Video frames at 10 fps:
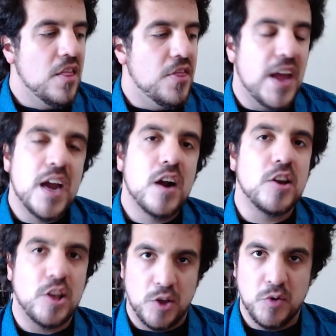They are
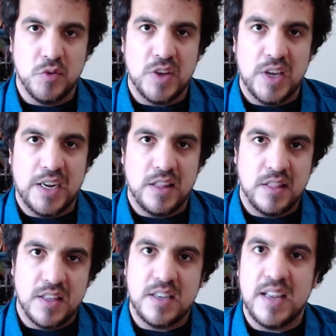using
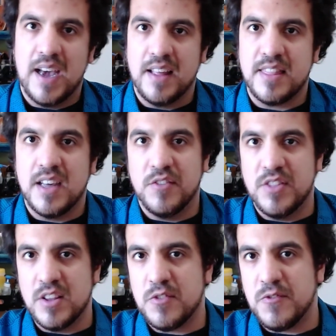the death of
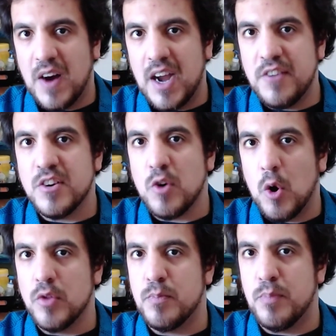this
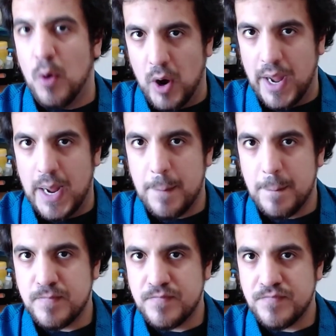five-year-old boy
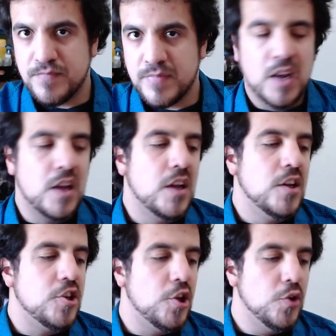
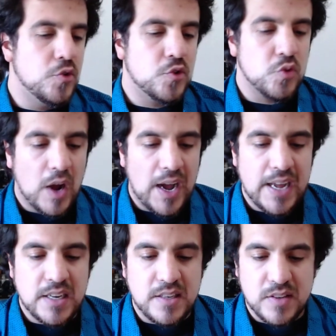to try
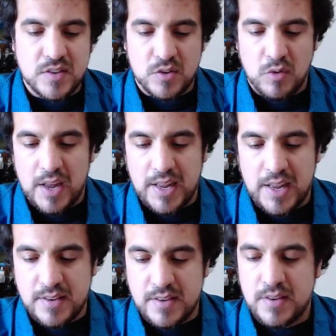and
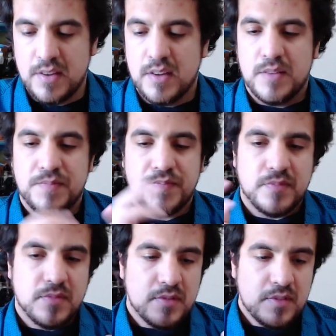discredit
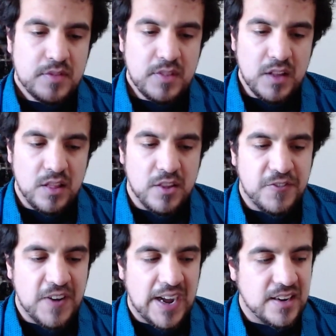the
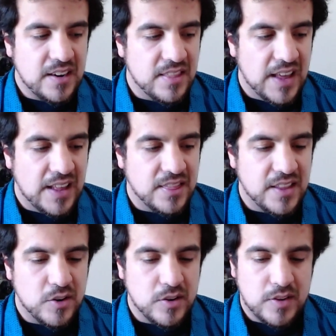fact that
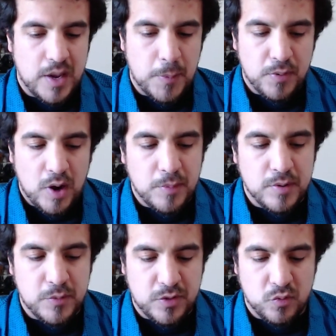there is a
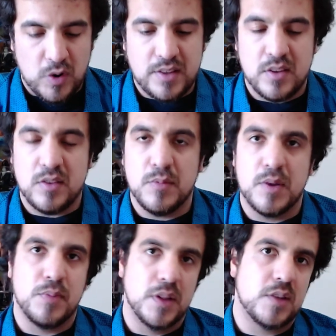problem with racism and
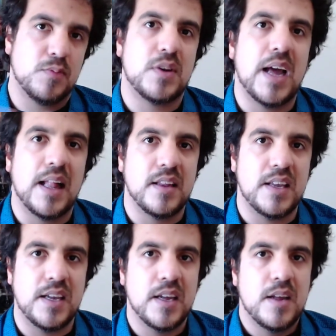police
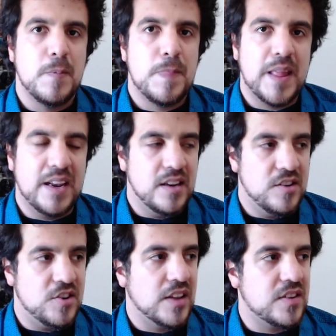brutality and
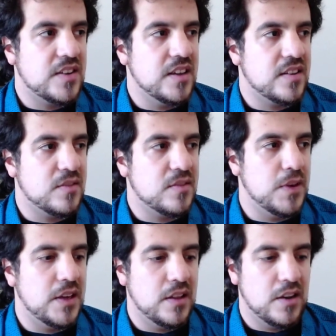injustice
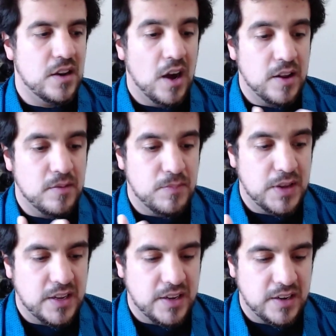be not
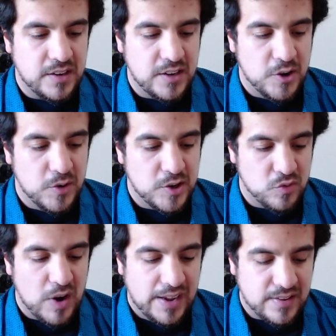being you know
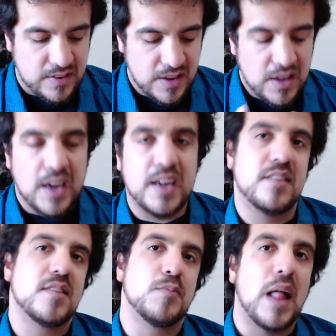addressed
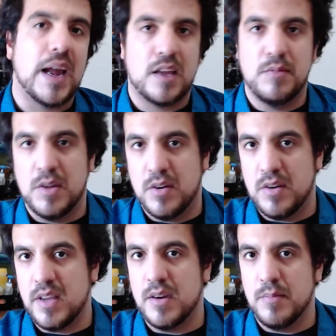against the black
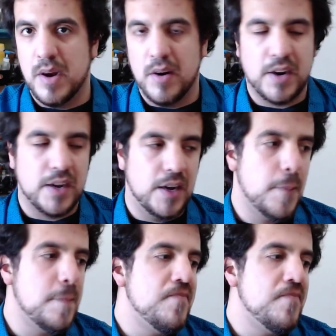community in America.